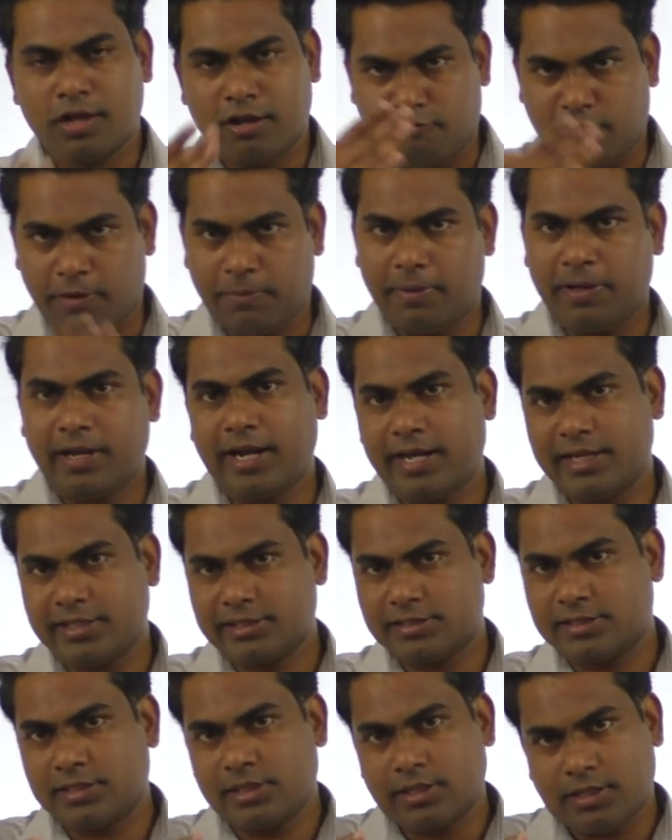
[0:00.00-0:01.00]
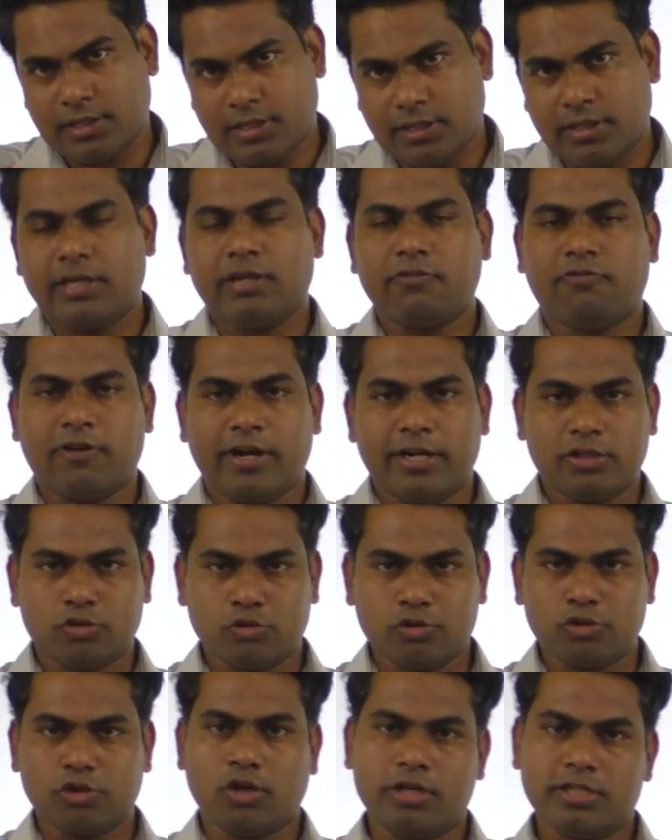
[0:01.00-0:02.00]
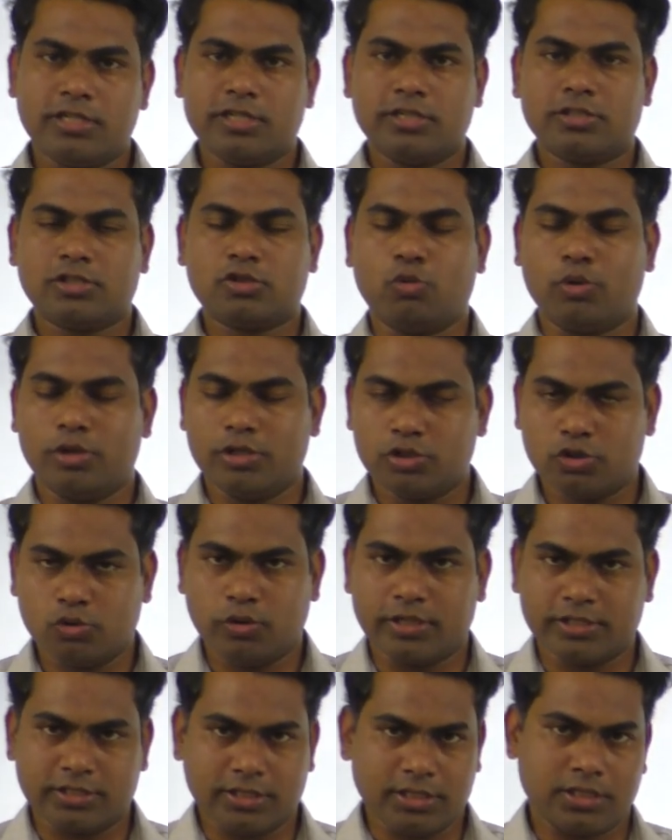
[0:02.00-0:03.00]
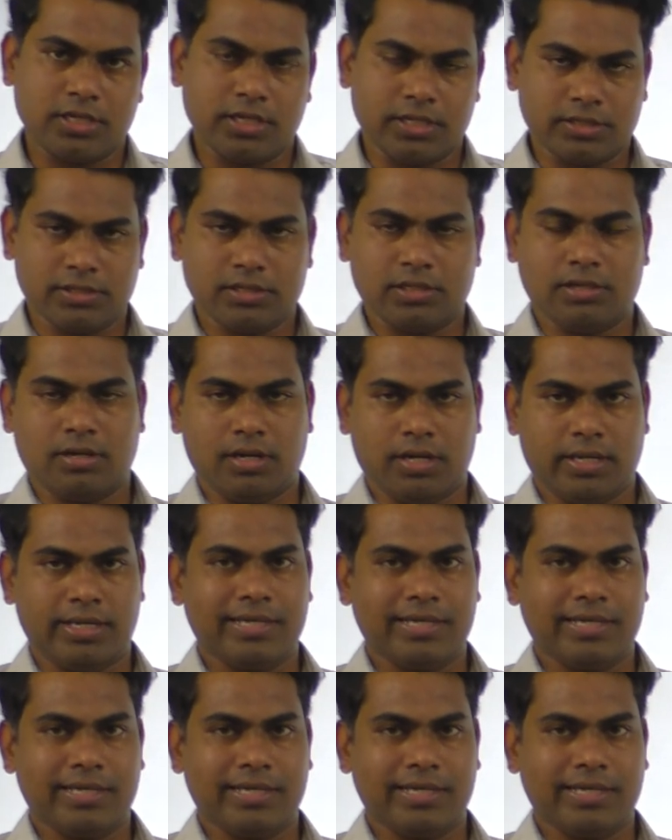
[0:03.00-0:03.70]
Weber has defined sociology as so and so, etc., etc.